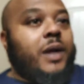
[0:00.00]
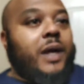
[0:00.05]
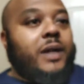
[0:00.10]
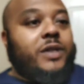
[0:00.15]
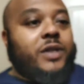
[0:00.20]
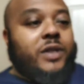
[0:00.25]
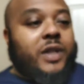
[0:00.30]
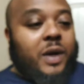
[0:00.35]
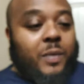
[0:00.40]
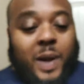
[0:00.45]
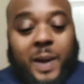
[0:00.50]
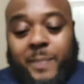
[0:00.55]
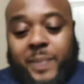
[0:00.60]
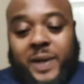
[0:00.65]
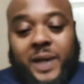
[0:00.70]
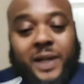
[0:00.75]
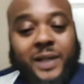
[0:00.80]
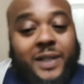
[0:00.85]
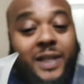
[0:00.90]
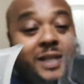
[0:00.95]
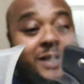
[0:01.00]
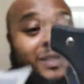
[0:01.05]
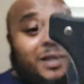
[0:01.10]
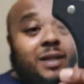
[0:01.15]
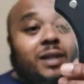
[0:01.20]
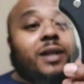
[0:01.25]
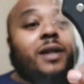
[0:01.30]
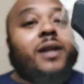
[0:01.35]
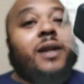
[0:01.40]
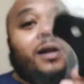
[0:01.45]
They took that away, but
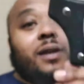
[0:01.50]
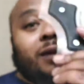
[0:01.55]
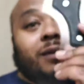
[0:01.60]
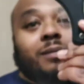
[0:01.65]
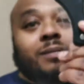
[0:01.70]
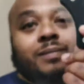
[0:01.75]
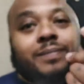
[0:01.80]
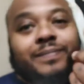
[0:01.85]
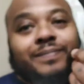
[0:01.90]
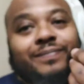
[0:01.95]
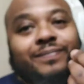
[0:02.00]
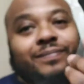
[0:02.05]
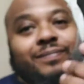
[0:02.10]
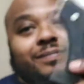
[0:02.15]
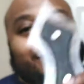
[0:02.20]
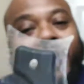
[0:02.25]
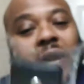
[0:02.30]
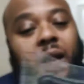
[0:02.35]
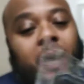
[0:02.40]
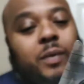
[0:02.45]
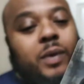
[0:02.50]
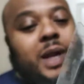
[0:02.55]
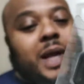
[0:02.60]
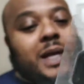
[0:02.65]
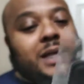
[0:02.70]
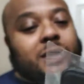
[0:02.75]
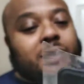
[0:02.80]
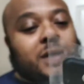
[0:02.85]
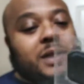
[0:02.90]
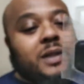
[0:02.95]
this, I
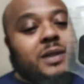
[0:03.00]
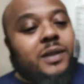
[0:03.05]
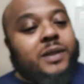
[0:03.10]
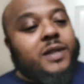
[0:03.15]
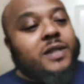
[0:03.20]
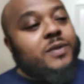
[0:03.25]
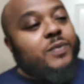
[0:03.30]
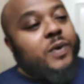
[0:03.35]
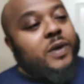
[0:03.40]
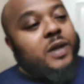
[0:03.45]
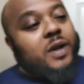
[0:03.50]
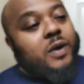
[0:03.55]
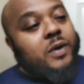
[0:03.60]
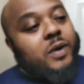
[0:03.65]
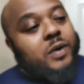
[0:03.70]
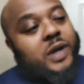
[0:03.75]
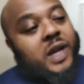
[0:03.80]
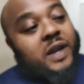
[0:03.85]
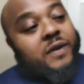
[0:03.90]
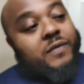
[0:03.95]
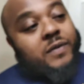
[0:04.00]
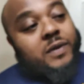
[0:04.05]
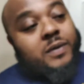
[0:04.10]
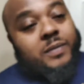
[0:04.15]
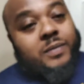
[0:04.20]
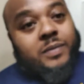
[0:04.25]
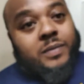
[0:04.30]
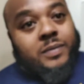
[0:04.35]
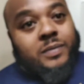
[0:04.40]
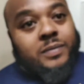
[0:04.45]
realized this is where the logo came from.
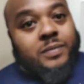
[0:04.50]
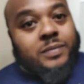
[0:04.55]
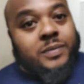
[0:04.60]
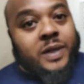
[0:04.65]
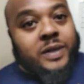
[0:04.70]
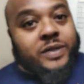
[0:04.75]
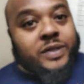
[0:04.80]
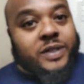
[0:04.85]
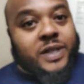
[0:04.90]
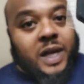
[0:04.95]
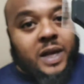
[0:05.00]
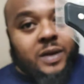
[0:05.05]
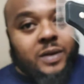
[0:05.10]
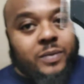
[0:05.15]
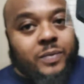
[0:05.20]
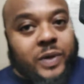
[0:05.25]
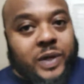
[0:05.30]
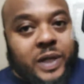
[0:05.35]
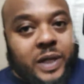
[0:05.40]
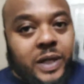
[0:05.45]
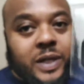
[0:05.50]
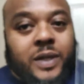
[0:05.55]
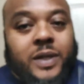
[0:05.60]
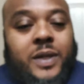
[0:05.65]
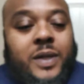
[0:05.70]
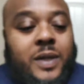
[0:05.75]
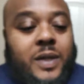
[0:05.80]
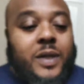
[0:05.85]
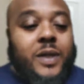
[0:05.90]
They just kind of redid it.